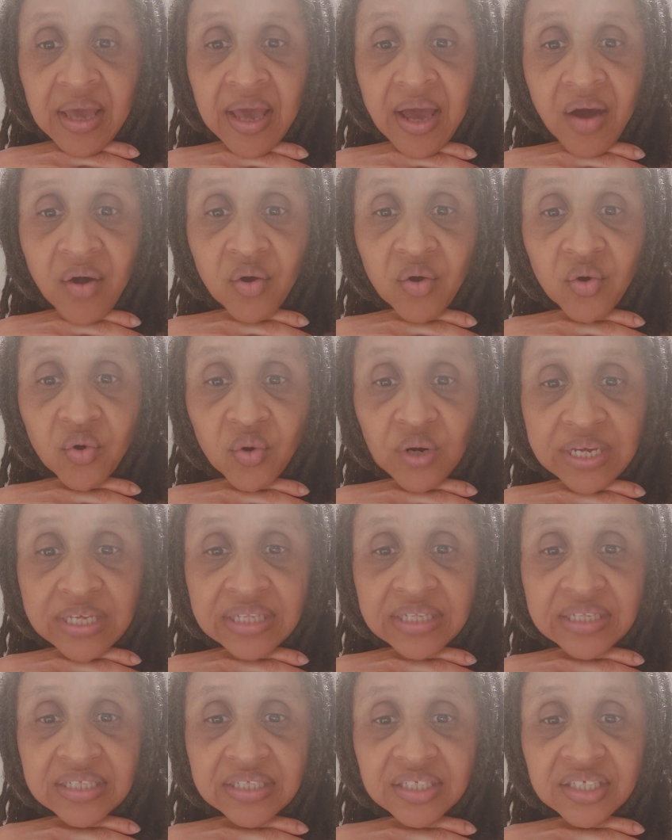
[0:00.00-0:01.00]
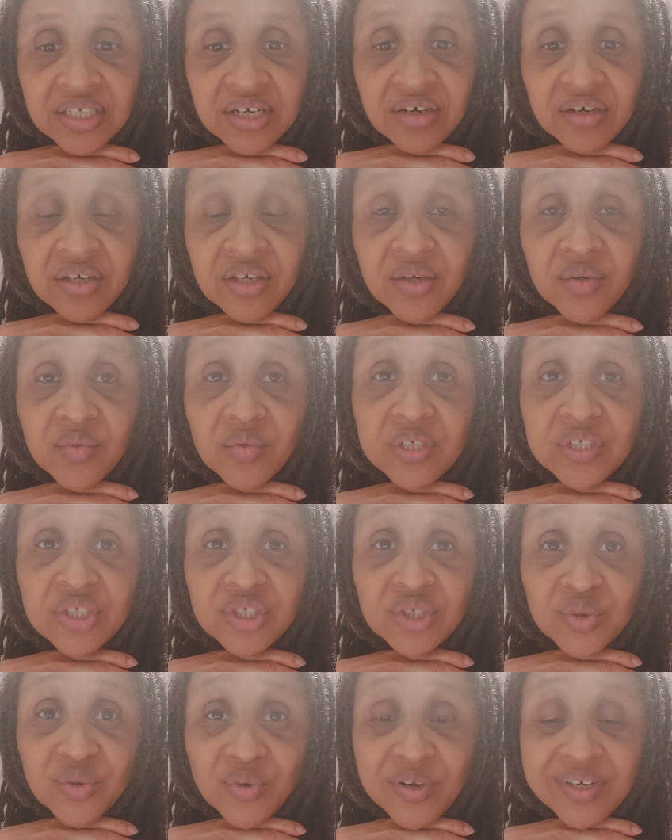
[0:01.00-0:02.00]
how greatly shall he
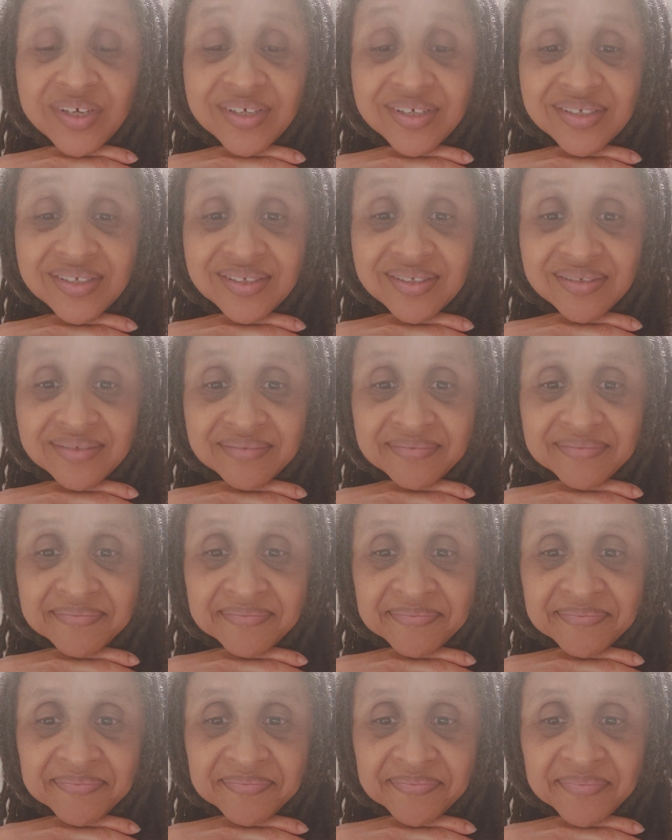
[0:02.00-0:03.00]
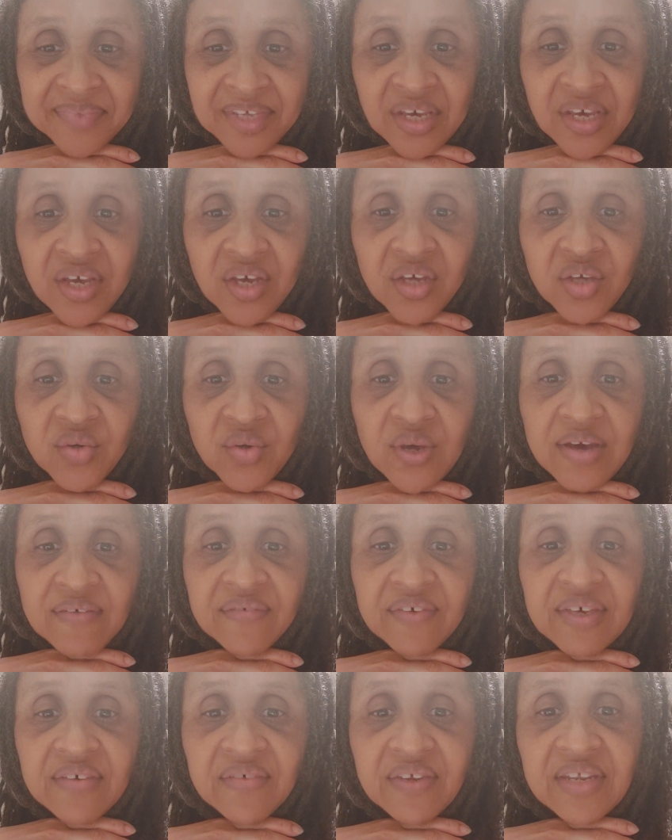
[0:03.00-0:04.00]
rejoice. You
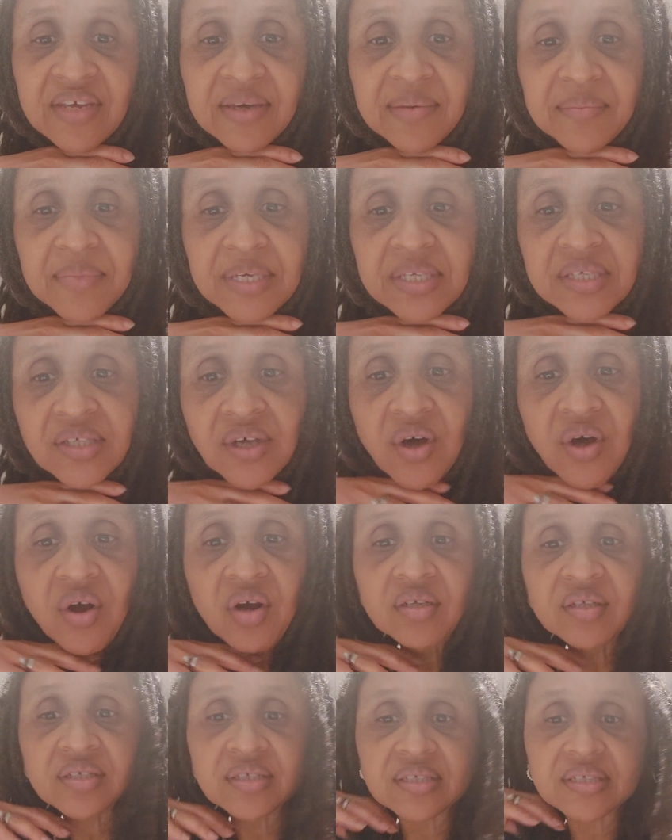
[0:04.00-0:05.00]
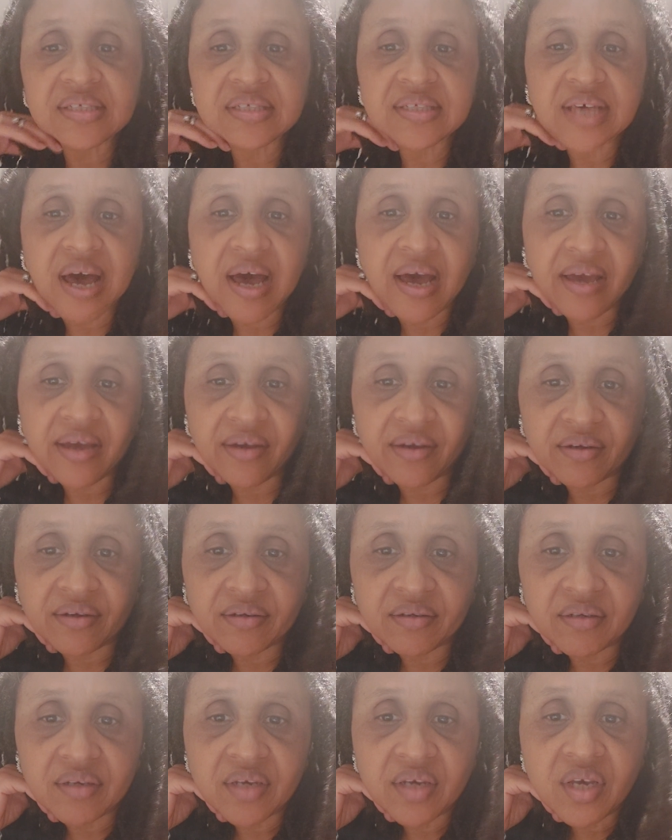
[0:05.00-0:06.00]
have given him his heart's desire.
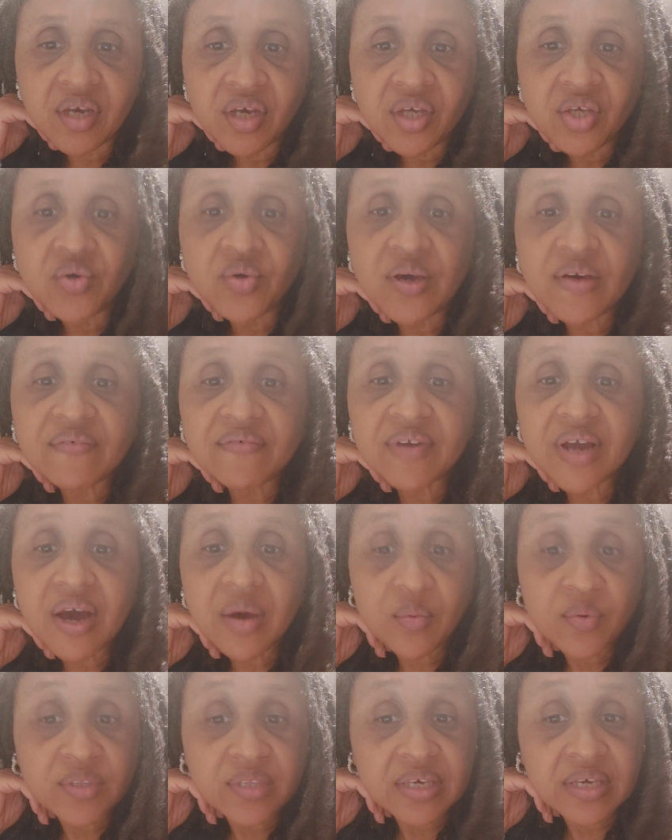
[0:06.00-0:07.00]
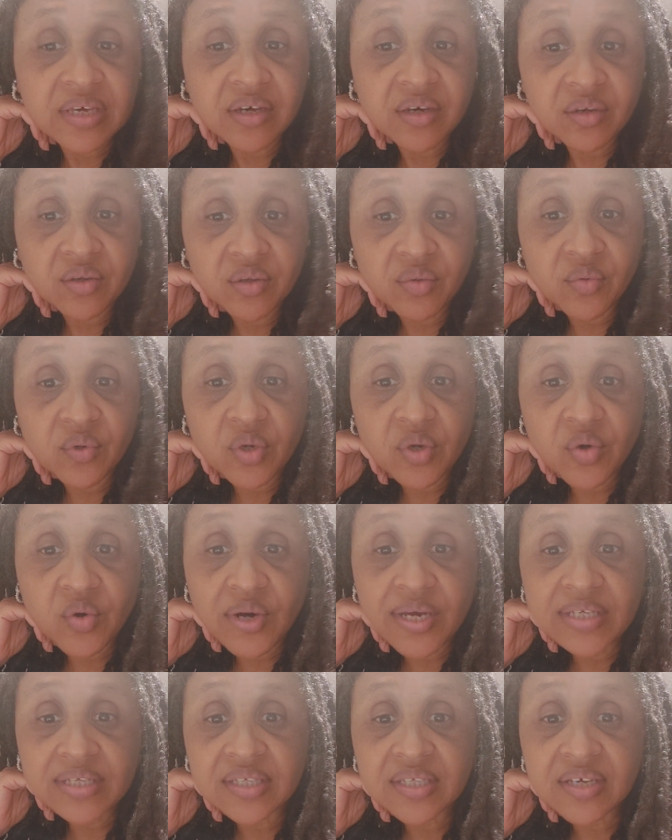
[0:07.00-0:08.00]
You have not withheld the
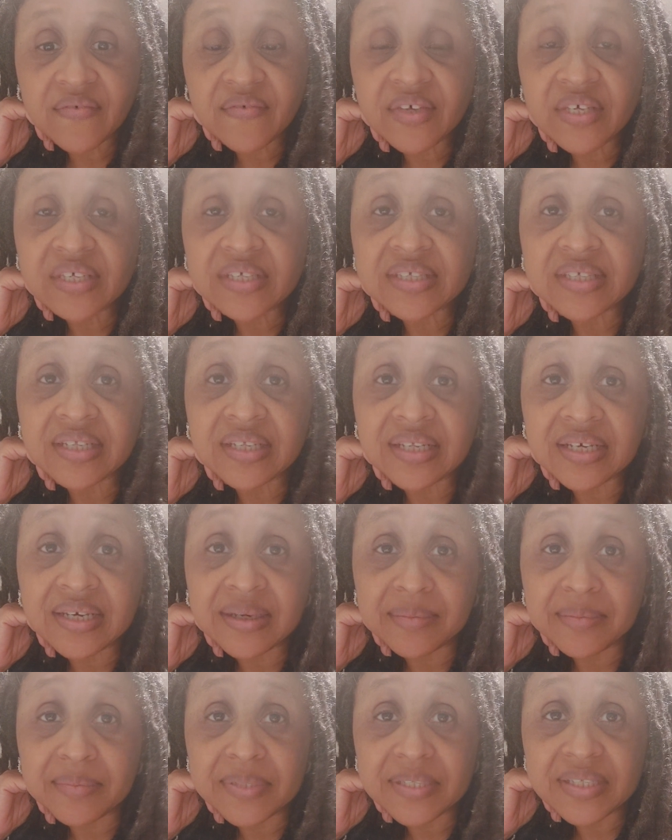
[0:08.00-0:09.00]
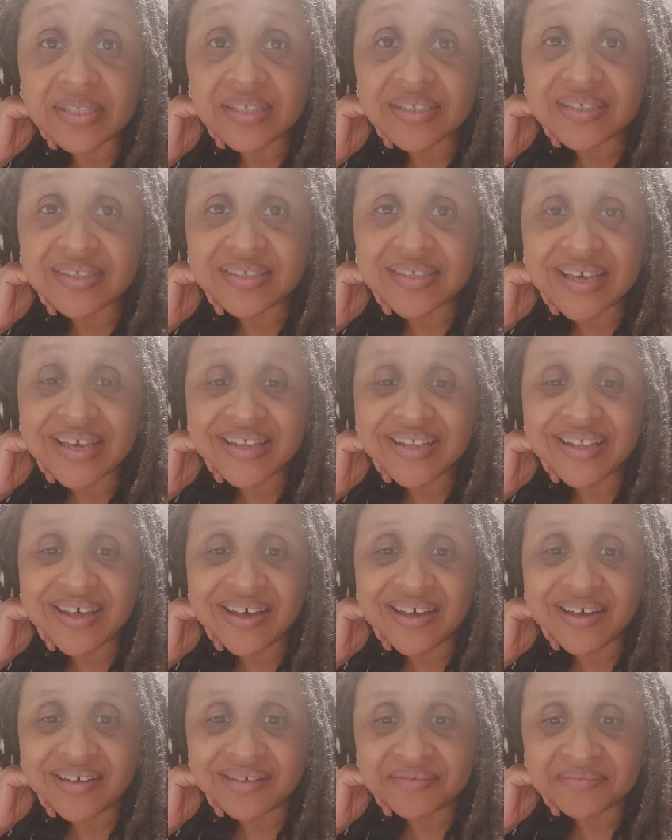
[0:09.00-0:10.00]
request of his lips,
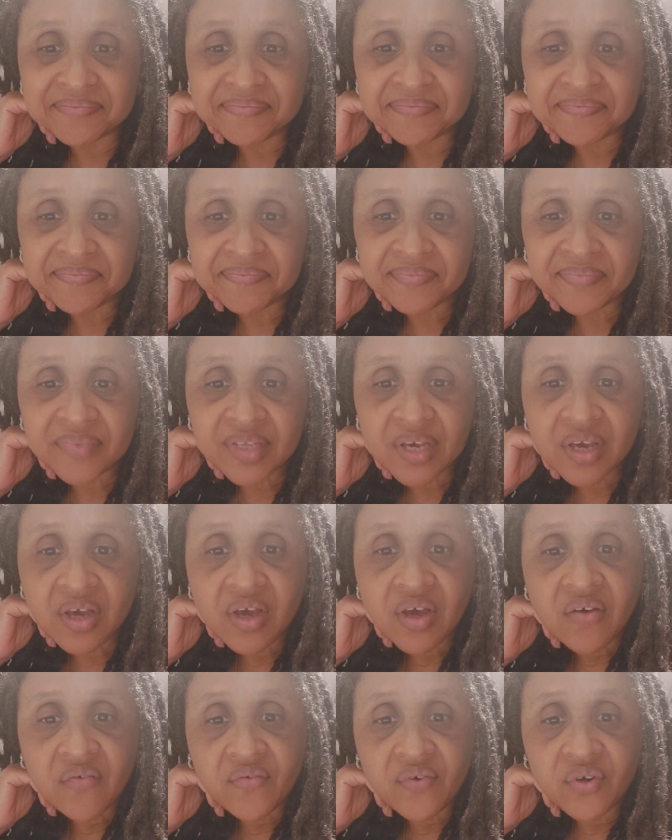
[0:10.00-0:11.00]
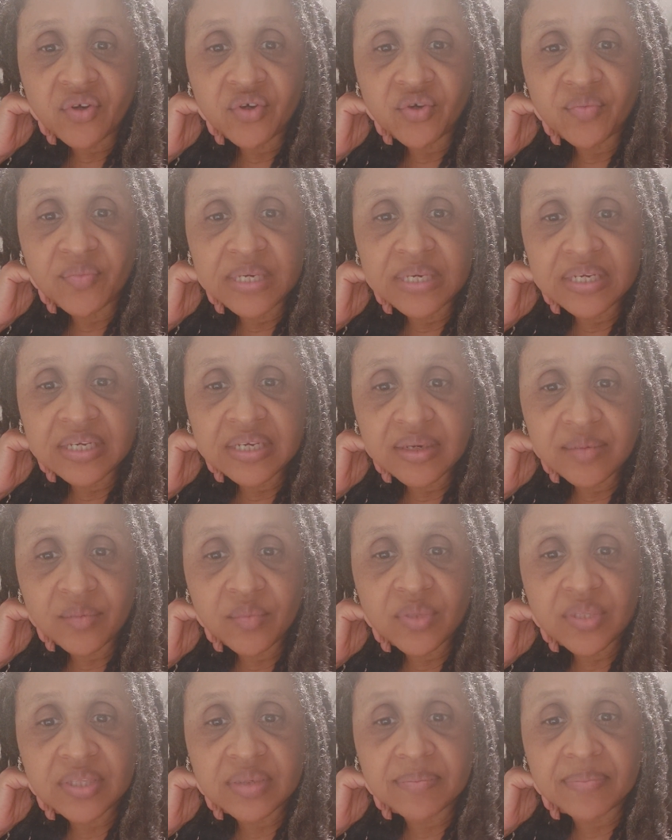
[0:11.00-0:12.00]
Selah. For you meet him
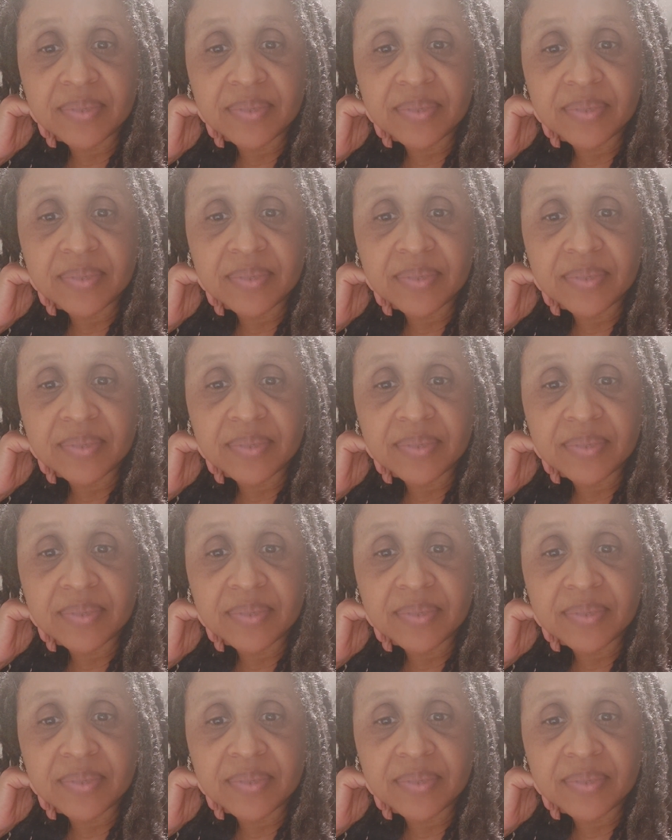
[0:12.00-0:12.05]
with the